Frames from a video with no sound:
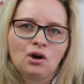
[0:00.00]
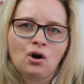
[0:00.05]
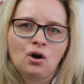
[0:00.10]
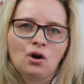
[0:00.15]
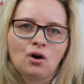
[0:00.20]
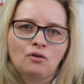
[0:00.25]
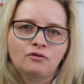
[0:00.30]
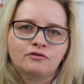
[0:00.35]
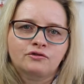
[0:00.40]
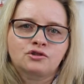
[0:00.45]

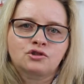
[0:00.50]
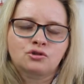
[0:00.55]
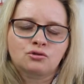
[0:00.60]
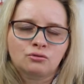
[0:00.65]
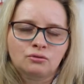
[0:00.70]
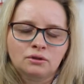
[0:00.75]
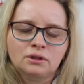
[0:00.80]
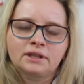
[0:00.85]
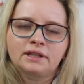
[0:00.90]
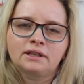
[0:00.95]
of
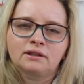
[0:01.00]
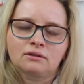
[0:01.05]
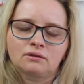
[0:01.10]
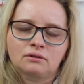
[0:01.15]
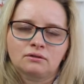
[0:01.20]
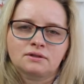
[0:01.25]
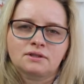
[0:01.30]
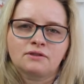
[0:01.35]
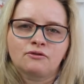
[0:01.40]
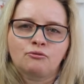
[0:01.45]
truly
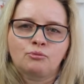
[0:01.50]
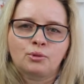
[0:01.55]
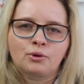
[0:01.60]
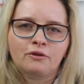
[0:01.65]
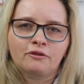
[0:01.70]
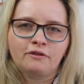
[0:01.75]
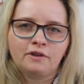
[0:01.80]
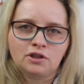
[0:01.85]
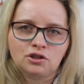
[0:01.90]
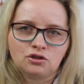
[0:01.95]
inclusive
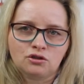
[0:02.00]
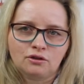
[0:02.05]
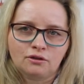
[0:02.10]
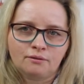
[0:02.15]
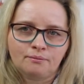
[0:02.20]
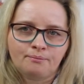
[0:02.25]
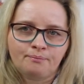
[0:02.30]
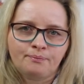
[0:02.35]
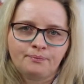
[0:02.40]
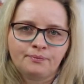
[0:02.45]

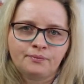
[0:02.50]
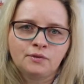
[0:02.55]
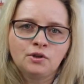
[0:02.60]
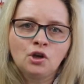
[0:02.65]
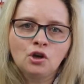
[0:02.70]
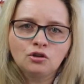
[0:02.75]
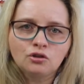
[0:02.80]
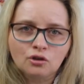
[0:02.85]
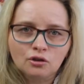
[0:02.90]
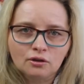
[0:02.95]
provision,
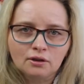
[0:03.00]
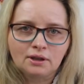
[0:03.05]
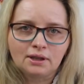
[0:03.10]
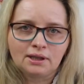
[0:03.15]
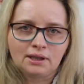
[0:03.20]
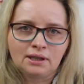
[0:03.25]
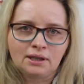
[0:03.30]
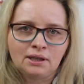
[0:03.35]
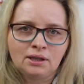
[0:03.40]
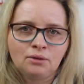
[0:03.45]
not
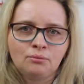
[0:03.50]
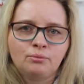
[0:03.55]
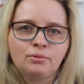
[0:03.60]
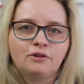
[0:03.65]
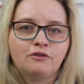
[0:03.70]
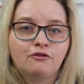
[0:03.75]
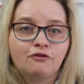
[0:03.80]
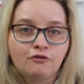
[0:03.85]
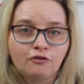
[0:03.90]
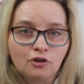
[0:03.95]
only
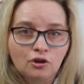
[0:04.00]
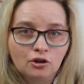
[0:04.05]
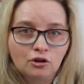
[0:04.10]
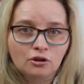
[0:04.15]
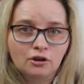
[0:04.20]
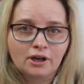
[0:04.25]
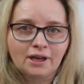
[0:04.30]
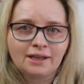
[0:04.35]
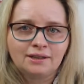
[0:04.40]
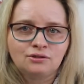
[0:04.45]

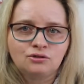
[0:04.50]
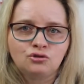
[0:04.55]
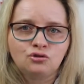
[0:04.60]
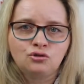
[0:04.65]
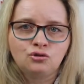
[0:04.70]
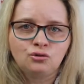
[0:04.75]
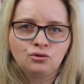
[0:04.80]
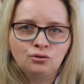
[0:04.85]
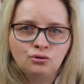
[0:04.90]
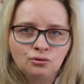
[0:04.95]
before and
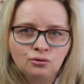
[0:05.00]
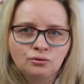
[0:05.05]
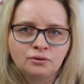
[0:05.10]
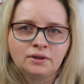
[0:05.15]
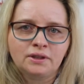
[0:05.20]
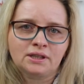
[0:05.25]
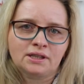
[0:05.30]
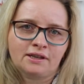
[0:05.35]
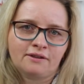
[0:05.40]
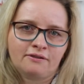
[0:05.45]

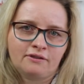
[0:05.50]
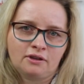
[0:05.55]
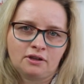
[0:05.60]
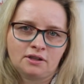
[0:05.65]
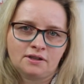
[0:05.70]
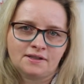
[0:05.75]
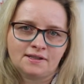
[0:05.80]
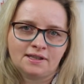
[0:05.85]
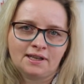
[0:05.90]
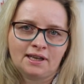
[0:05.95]
during the
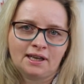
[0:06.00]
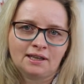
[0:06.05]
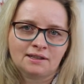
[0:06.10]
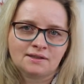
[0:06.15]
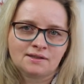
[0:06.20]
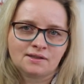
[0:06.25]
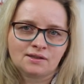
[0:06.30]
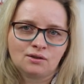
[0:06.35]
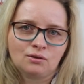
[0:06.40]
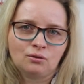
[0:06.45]
first day
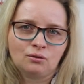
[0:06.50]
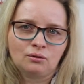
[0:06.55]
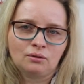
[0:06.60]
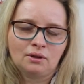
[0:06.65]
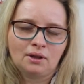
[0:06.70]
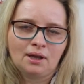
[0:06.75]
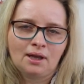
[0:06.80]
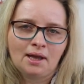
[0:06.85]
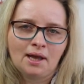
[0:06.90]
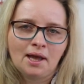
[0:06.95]
at
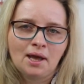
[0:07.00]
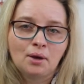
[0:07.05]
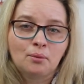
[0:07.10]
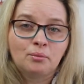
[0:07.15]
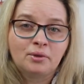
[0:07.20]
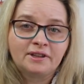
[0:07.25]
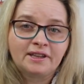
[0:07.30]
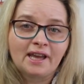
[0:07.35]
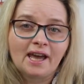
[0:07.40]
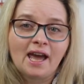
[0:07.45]
school,
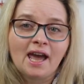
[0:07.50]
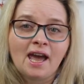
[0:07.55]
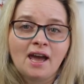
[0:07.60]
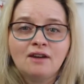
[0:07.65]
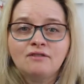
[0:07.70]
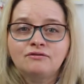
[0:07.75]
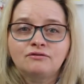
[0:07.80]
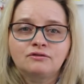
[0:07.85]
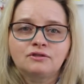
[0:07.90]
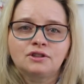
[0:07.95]
but
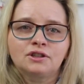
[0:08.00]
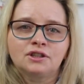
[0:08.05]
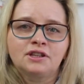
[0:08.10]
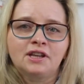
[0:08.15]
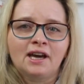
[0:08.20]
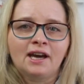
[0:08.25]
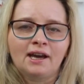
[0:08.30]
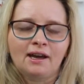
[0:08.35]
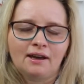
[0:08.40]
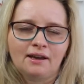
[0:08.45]
every
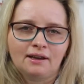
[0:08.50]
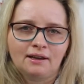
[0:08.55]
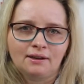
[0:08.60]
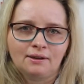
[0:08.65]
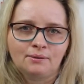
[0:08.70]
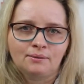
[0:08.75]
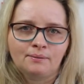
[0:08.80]
day.